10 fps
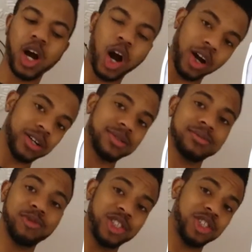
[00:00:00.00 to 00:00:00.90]
heart,
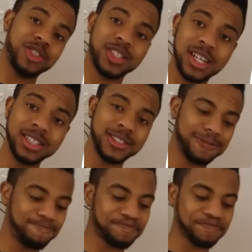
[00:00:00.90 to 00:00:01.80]
research says.